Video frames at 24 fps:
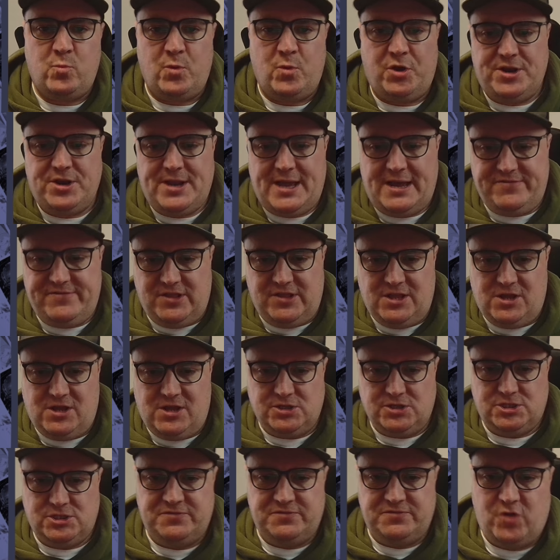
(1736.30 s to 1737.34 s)
We're going to have
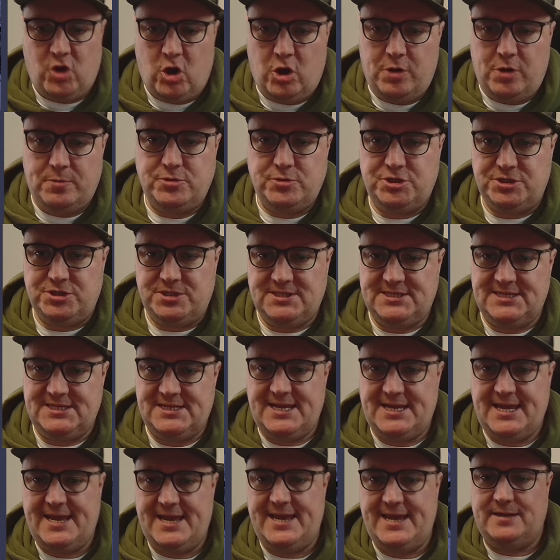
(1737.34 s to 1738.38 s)
lots of options
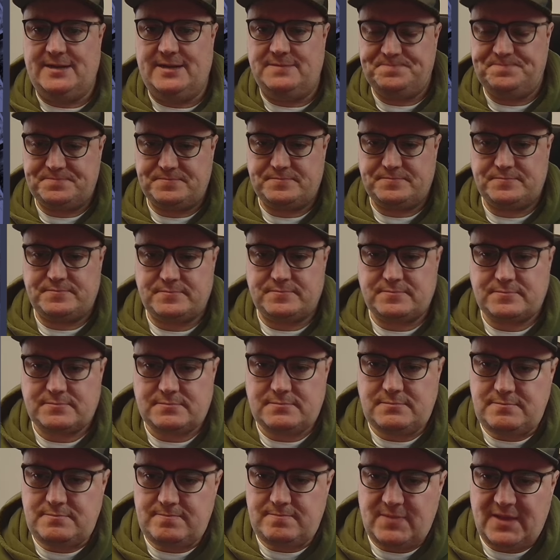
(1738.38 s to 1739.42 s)
in here
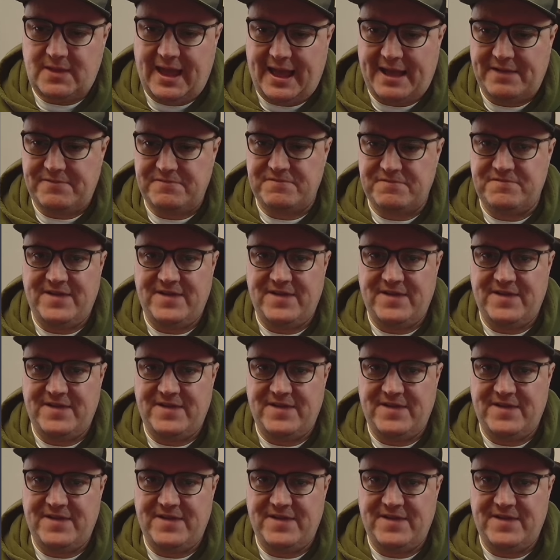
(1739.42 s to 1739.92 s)
at